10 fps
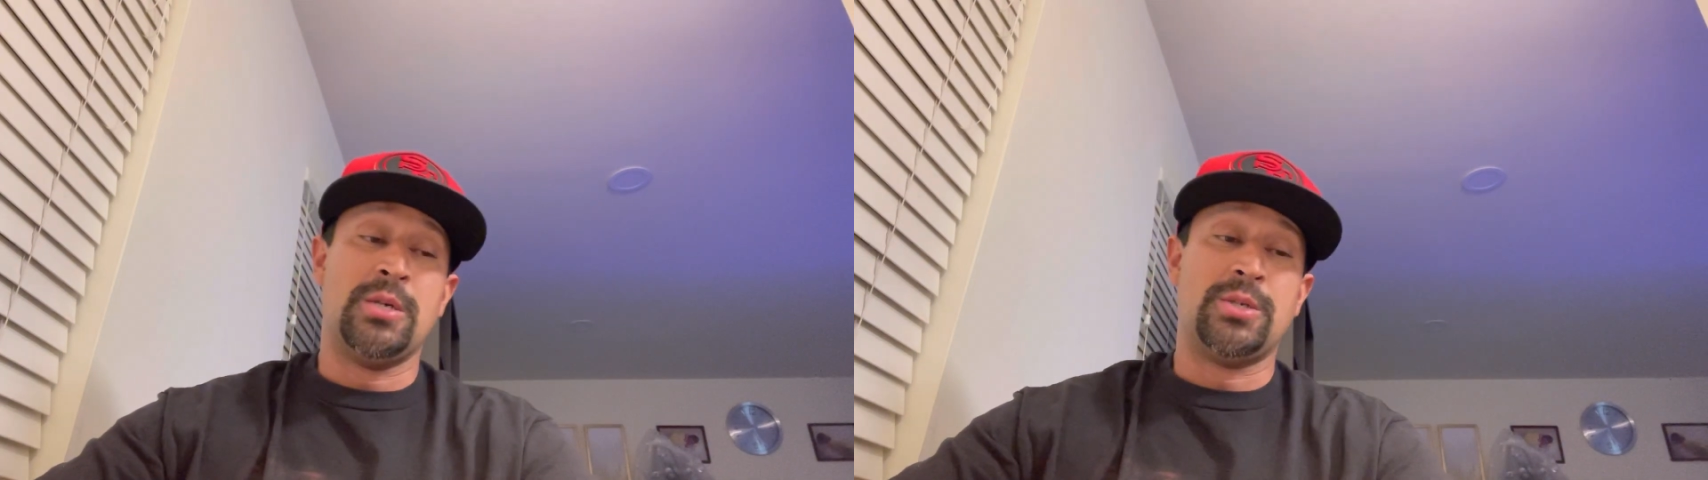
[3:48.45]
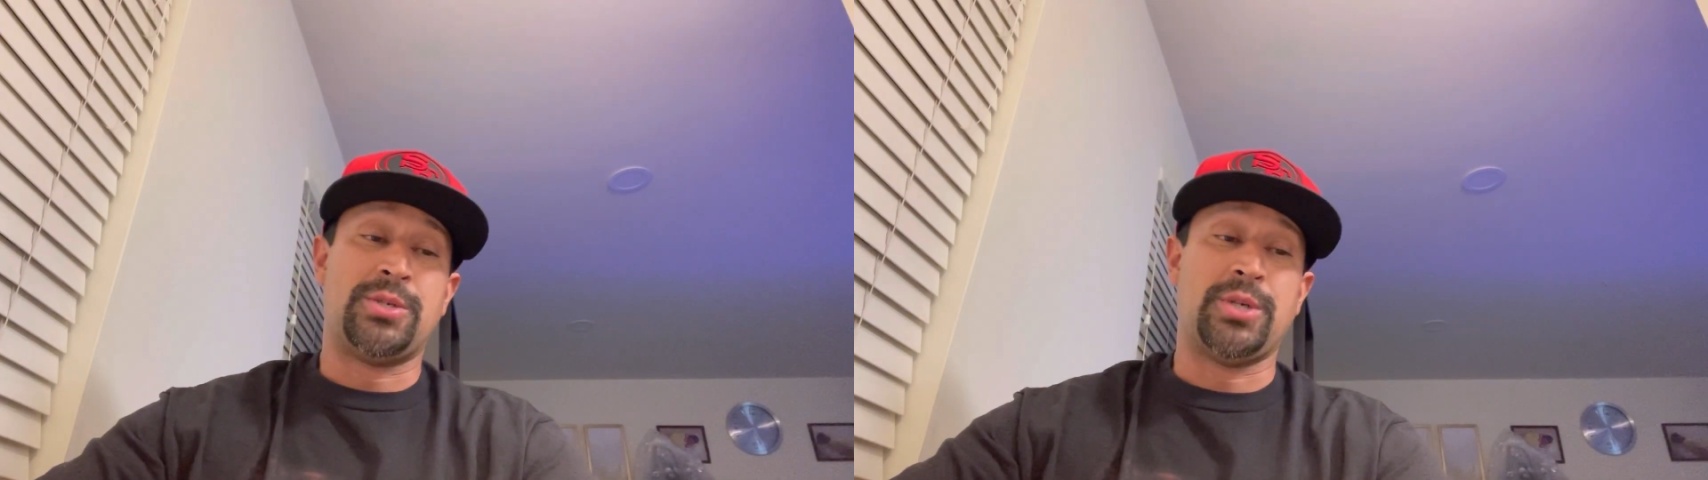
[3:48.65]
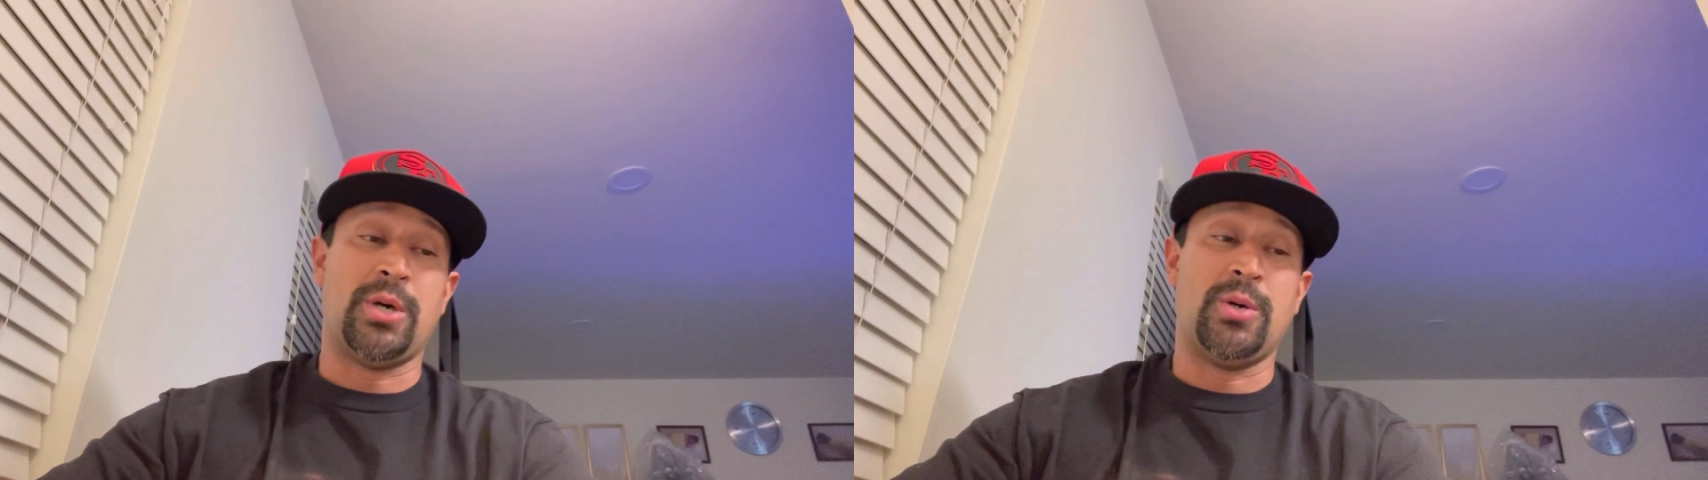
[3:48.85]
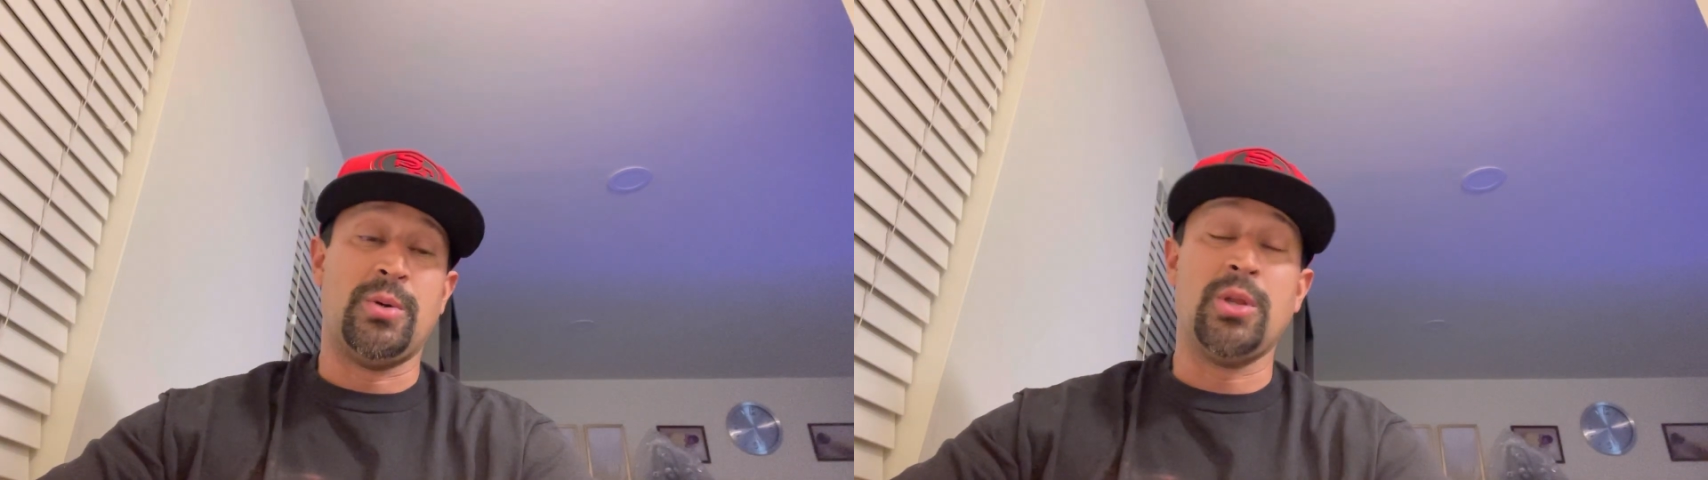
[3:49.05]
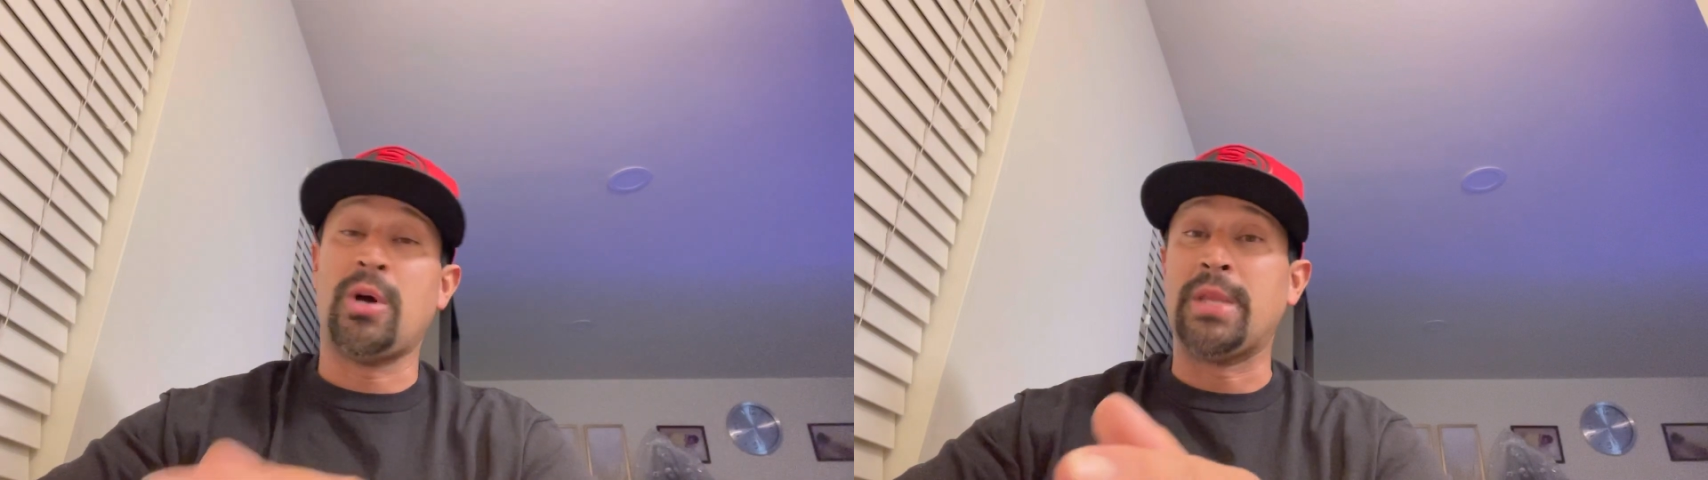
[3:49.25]
So
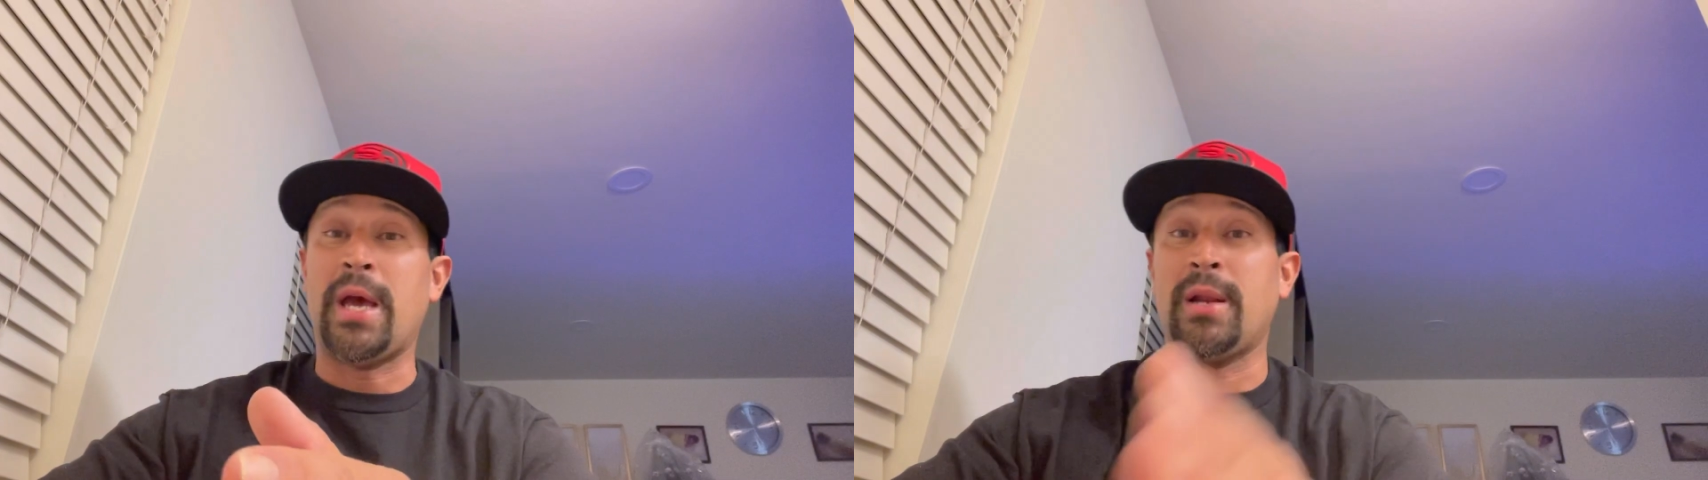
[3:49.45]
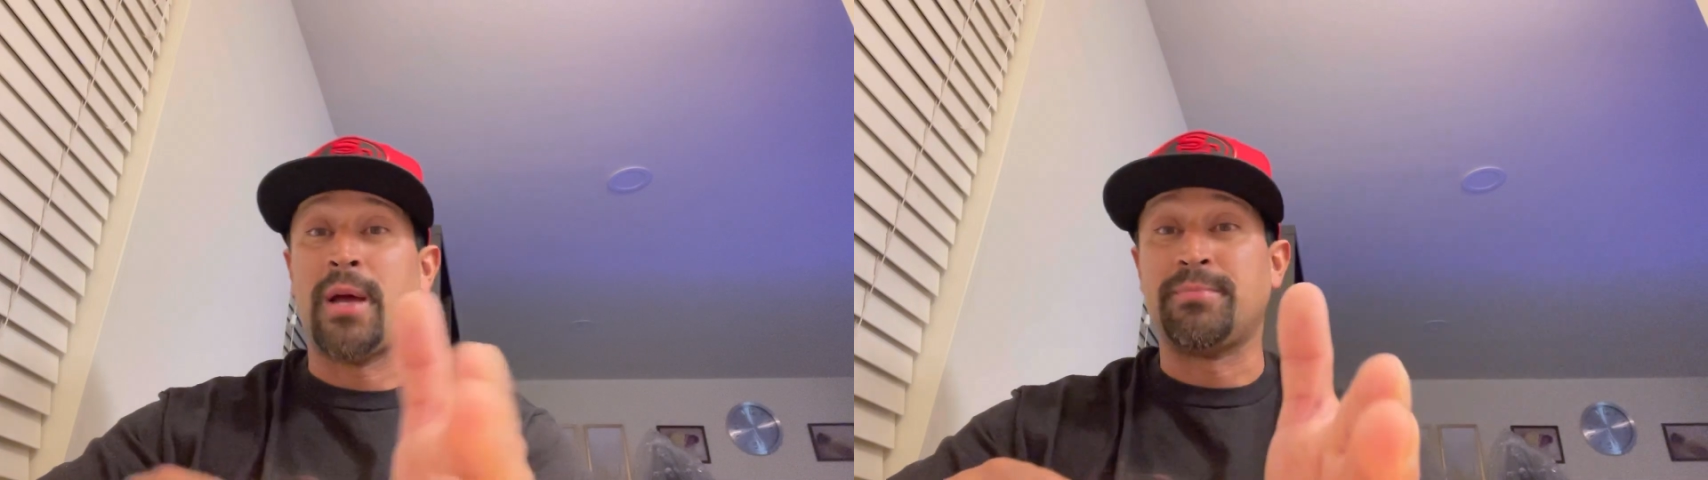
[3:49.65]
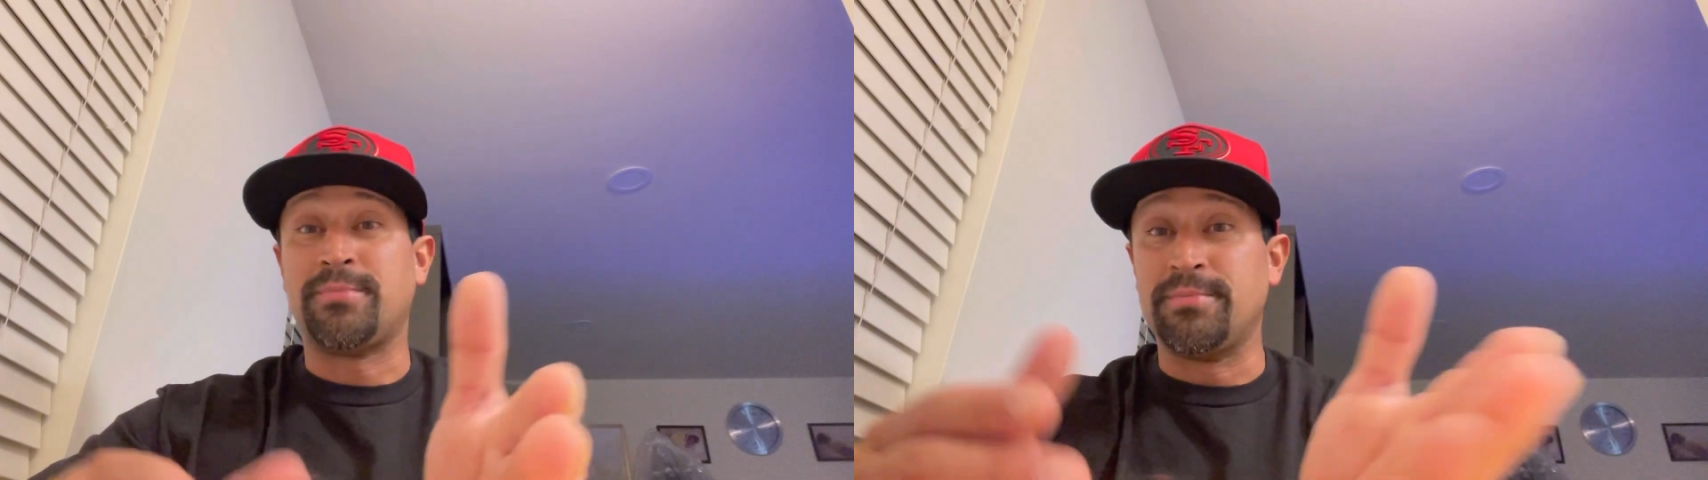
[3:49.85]
along that, I